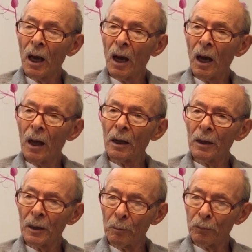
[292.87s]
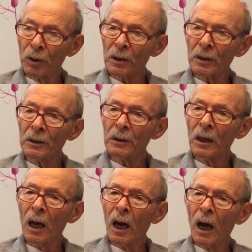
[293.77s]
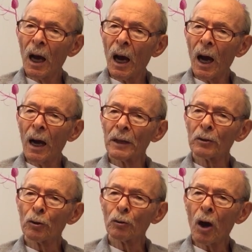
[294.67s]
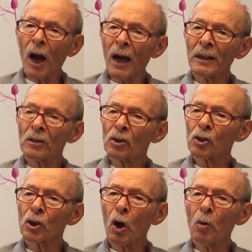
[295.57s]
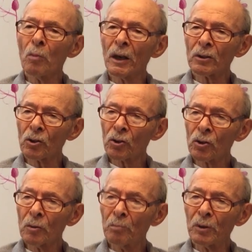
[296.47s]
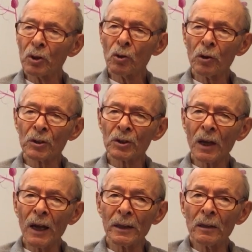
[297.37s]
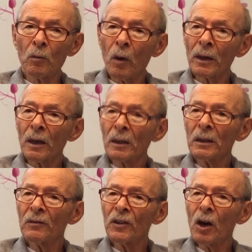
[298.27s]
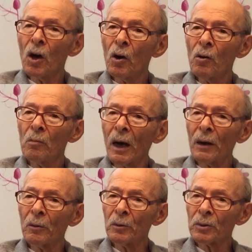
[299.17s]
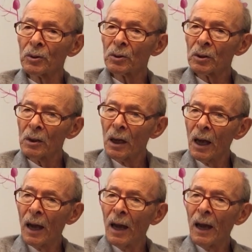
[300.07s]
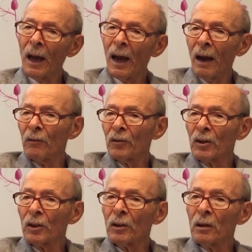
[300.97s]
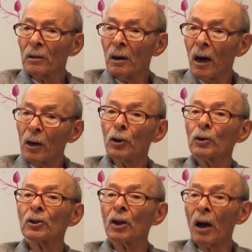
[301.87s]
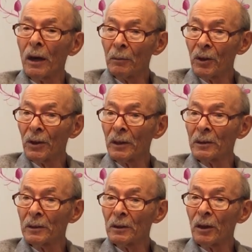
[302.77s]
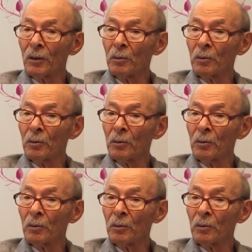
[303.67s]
Brooklyn. In Brooklyn, I cried so much because I didn't want to leave the home. I having a, a good time there. In